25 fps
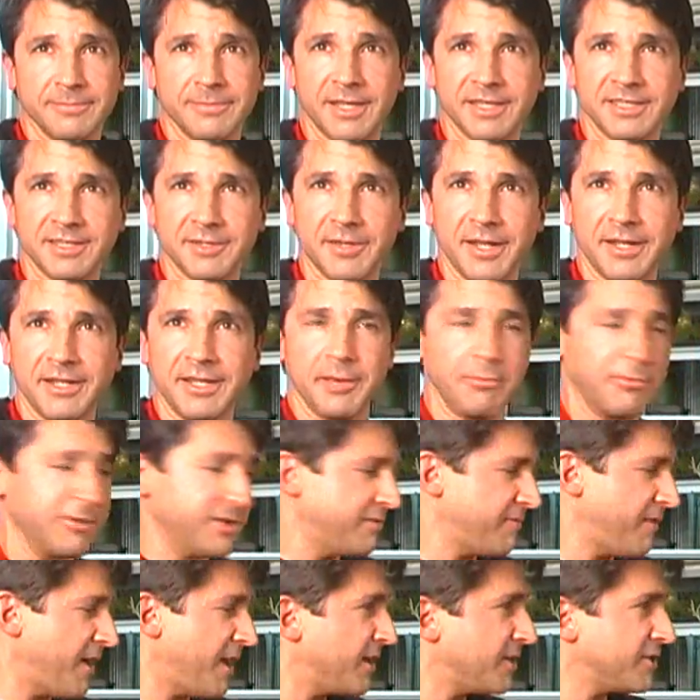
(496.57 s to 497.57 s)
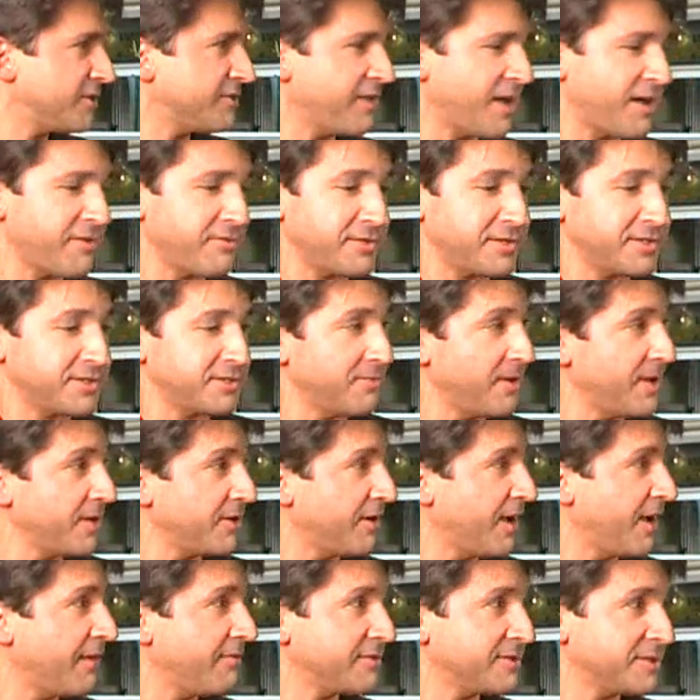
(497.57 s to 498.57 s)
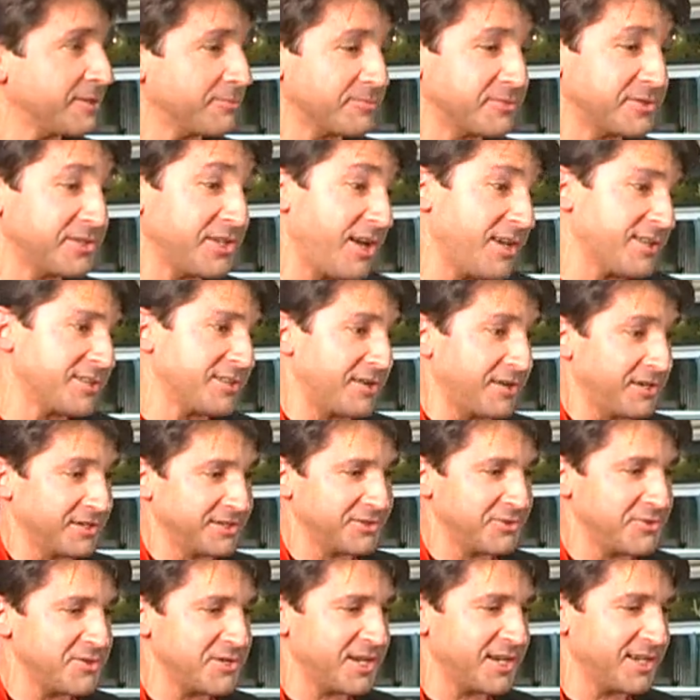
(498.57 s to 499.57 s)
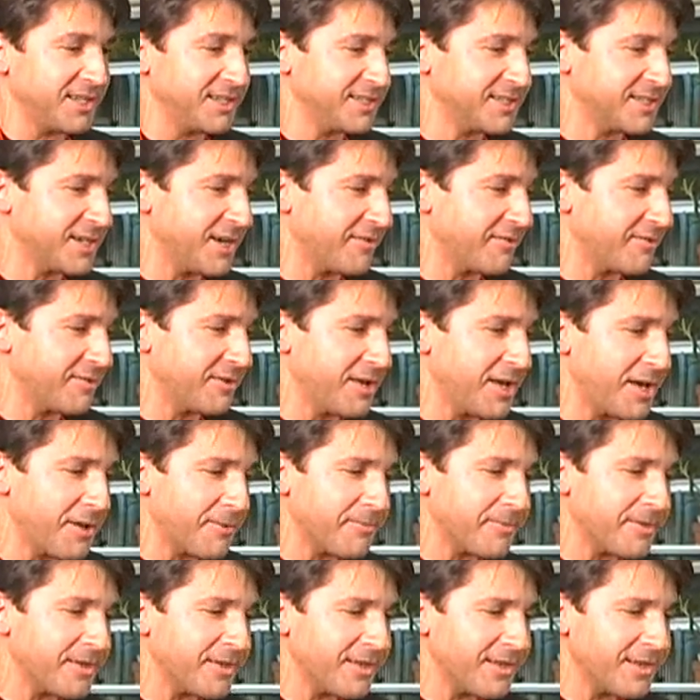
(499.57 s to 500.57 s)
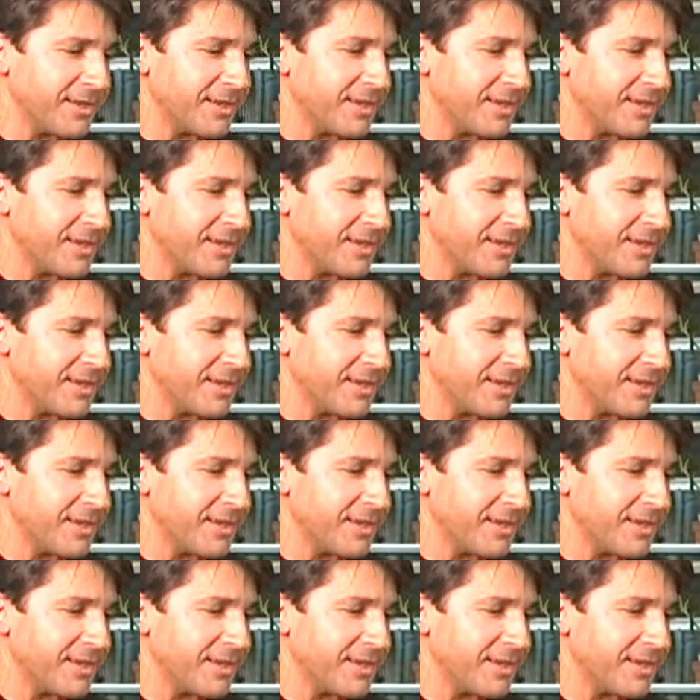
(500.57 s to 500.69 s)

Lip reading: That's the double advantage of having the tomato, having some sauce on it, so you can at least cover it up.